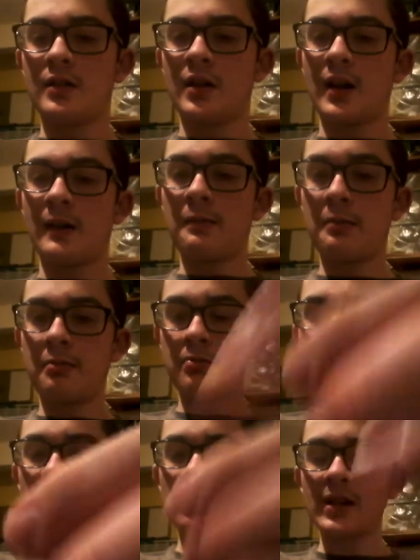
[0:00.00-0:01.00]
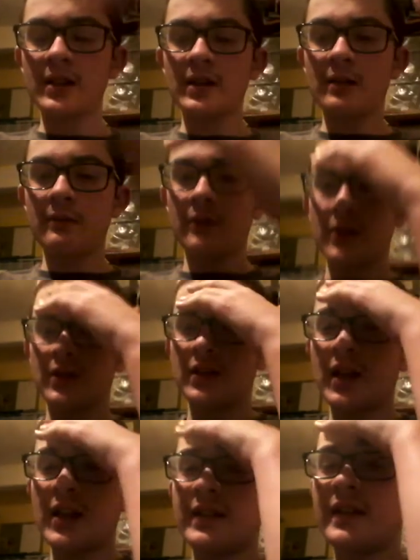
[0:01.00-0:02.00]
I feel like that
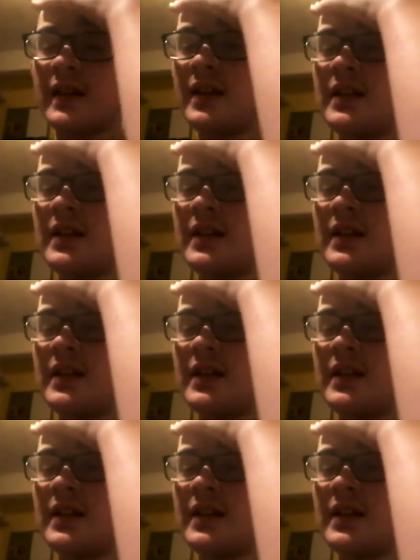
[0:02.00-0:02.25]
they did